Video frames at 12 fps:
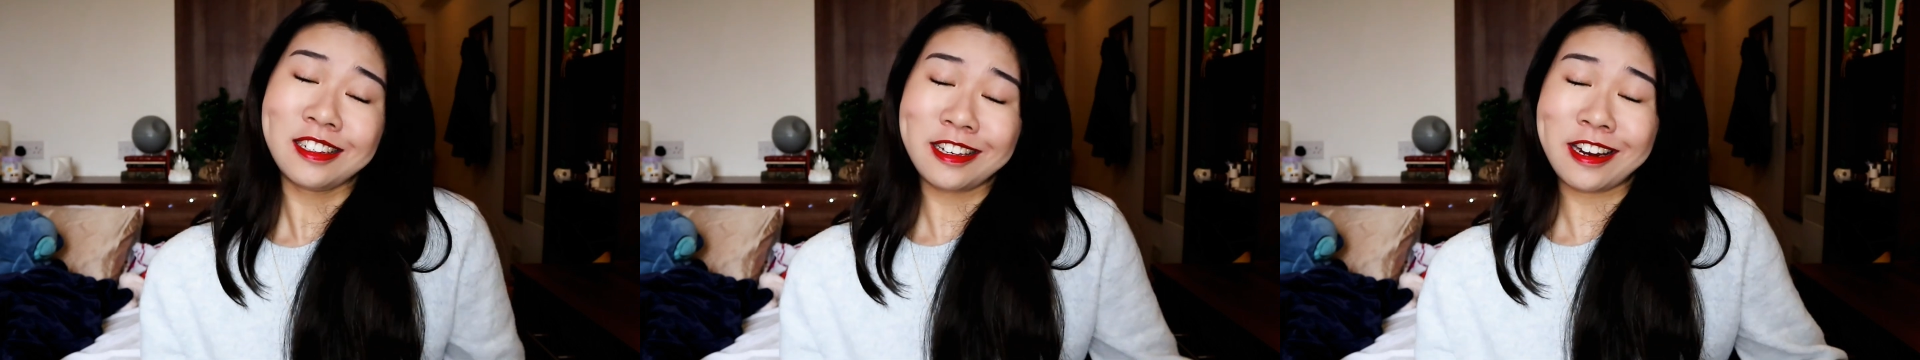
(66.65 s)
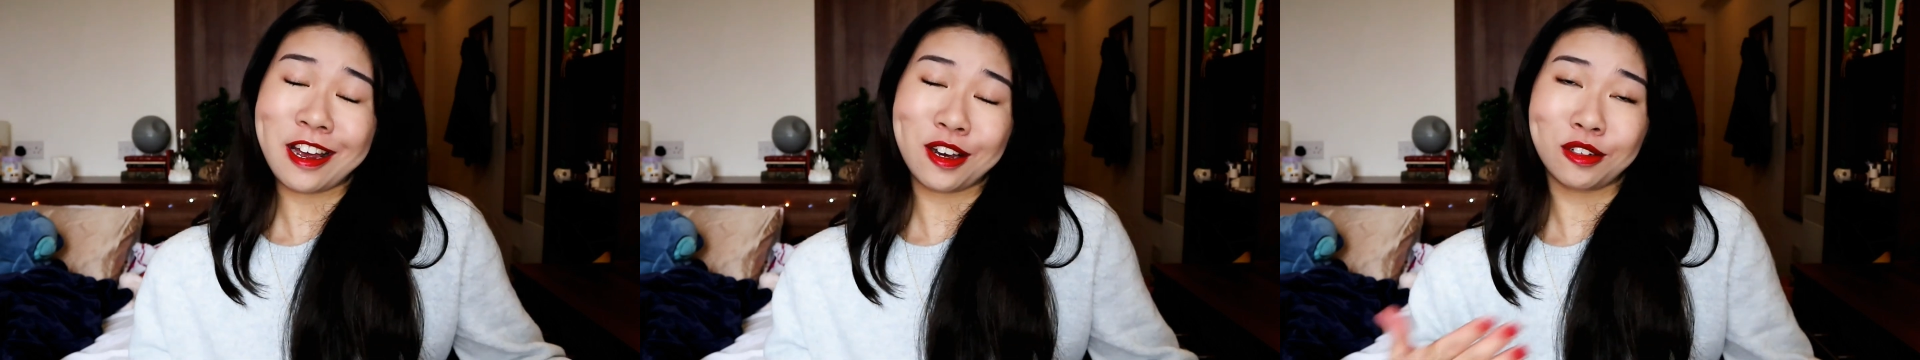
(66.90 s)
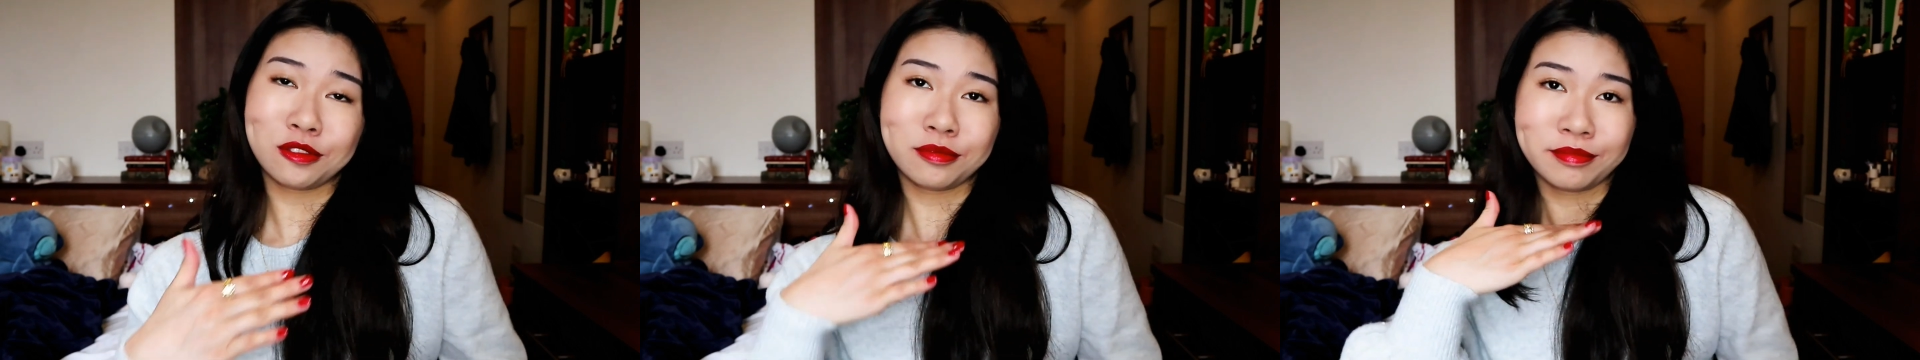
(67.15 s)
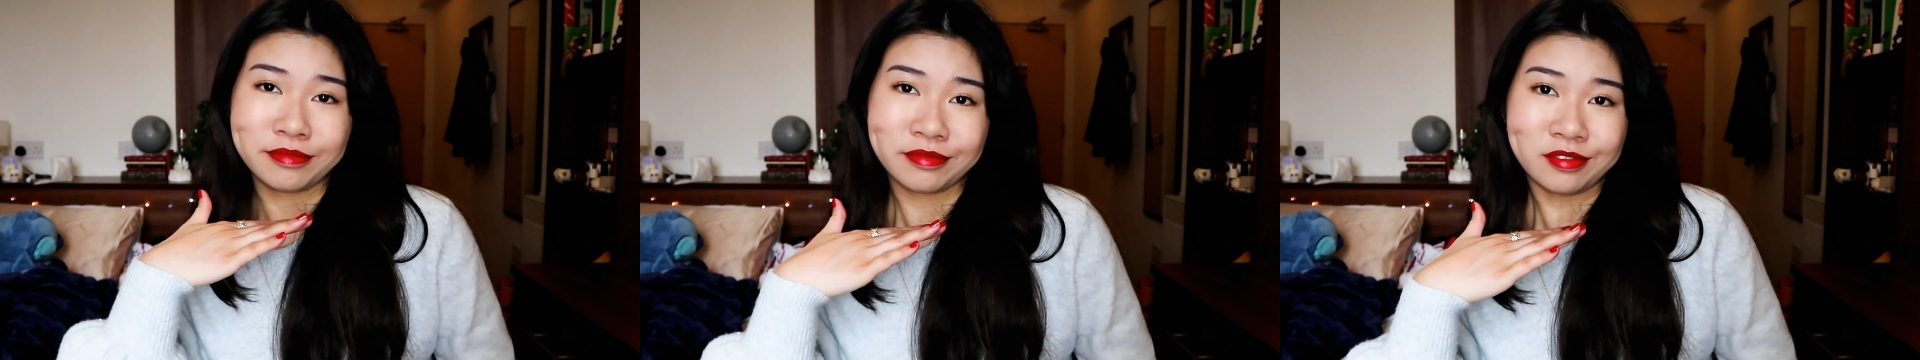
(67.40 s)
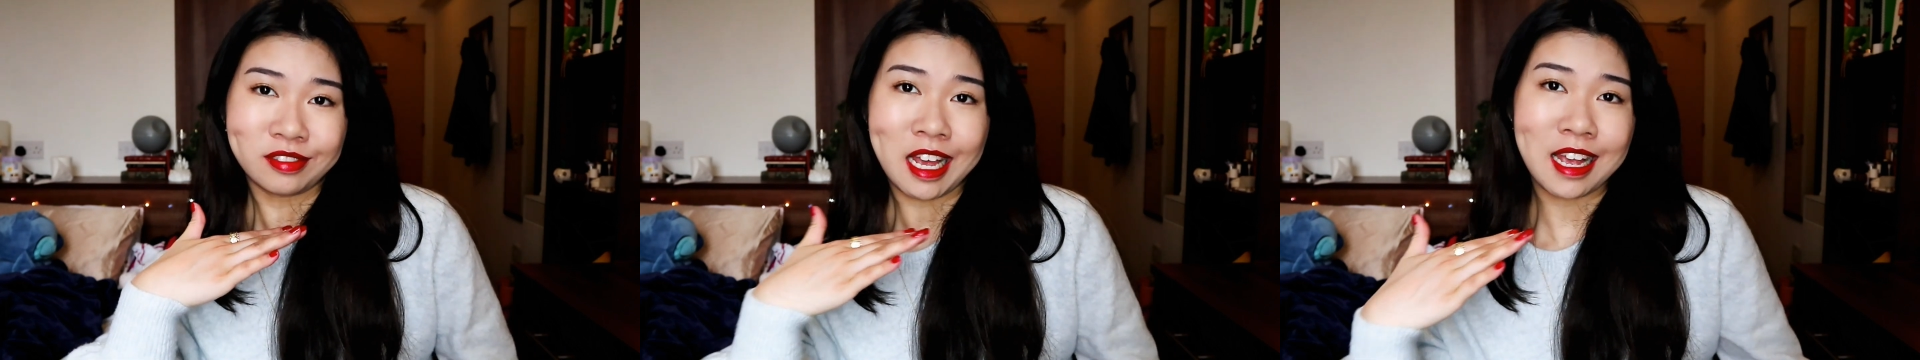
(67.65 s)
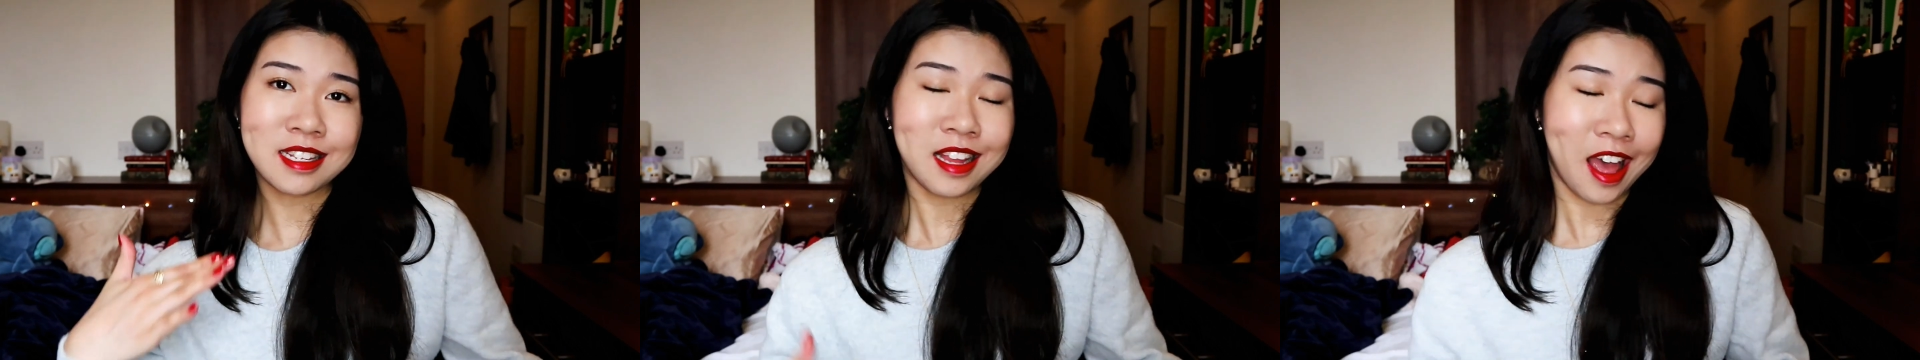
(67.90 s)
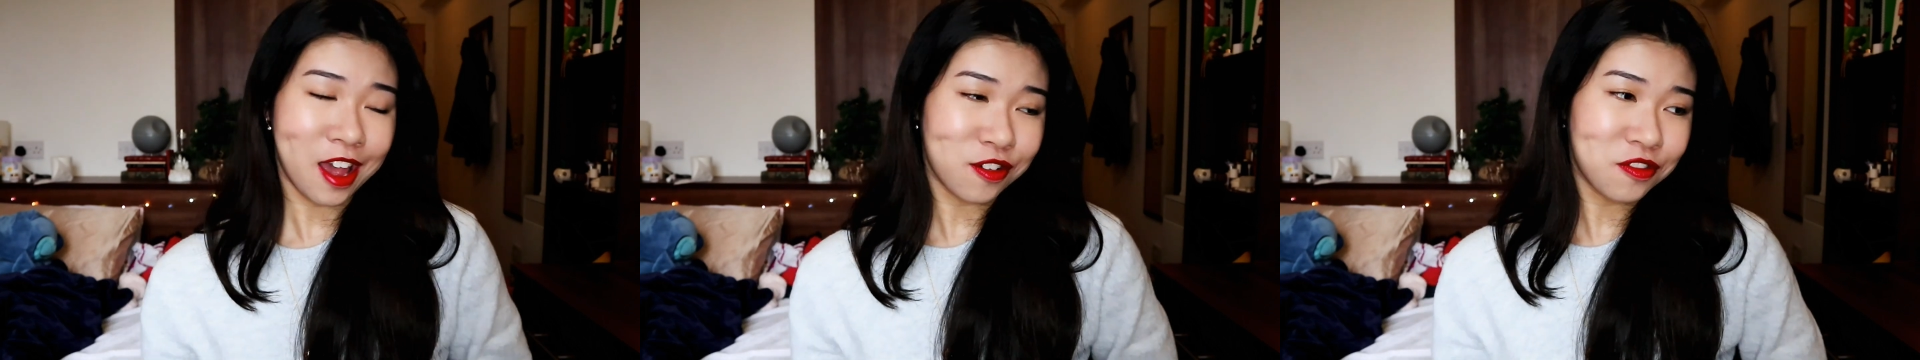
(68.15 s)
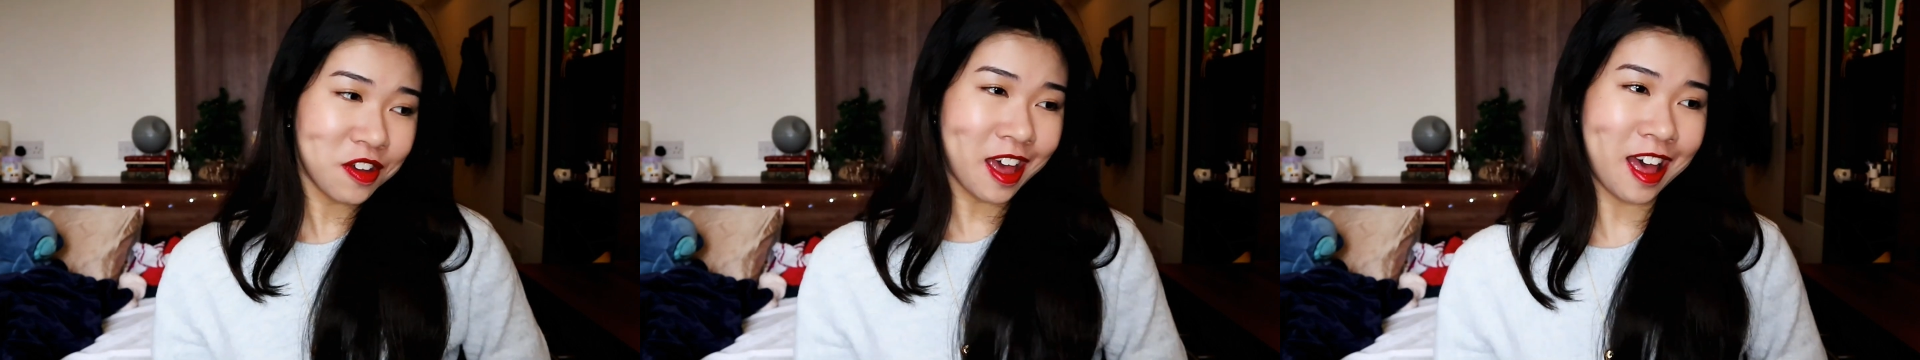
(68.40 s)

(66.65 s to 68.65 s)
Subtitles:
you know, that's life.